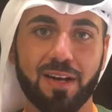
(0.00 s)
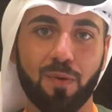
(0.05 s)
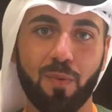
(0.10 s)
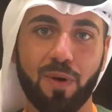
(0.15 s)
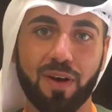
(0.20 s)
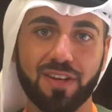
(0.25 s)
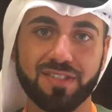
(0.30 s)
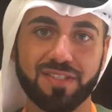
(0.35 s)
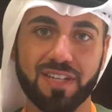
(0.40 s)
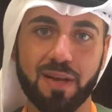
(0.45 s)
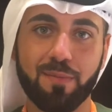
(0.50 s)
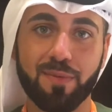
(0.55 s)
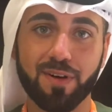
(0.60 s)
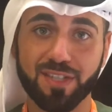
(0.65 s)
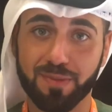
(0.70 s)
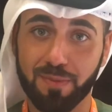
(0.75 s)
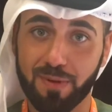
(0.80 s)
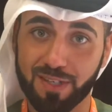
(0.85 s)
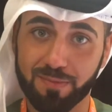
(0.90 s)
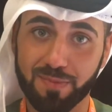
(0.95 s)
One is the
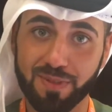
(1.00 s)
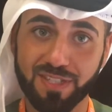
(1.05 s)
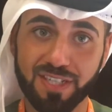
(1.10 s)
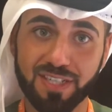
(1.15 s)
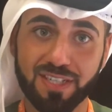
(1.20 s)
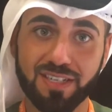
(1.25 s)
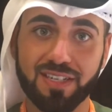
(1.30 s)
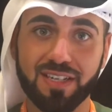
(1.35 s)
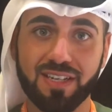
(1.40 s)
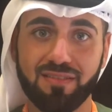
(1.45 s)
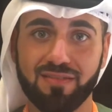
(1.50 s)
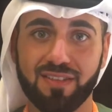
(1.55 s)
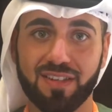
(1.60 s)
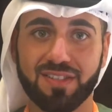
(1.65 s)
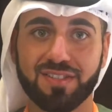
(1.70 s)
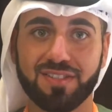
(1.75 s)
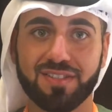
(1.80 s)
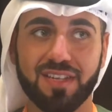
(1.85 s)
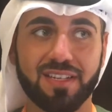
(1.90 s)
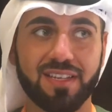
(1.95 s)
MRS Mars Mission, the
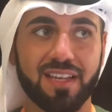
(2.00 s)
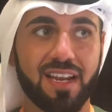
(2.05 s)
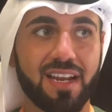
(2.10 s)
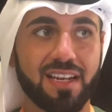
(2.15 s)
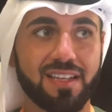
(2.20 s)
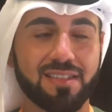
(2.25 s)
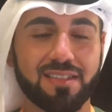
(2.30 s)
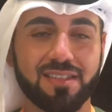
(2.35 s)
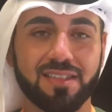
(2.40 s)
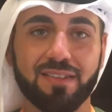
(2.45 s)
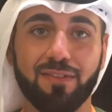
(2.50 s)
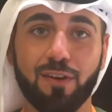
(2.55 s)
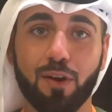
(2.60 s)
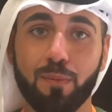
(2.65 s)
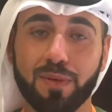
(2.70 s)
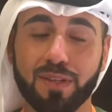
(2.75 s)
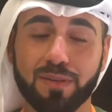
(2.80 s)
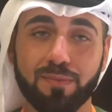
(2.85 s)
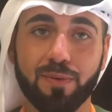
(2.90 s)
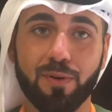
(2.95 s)
Satellite
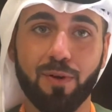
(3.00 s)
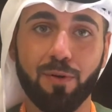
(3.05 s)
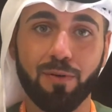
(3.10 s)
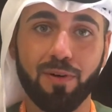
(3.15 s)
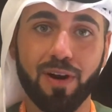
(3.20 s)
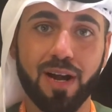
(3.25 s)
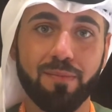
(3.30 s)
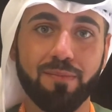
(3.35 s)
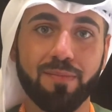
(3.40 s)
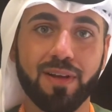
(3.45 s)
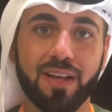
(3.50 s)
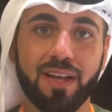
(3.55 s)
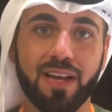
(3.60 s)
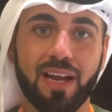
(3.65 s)
Development Program,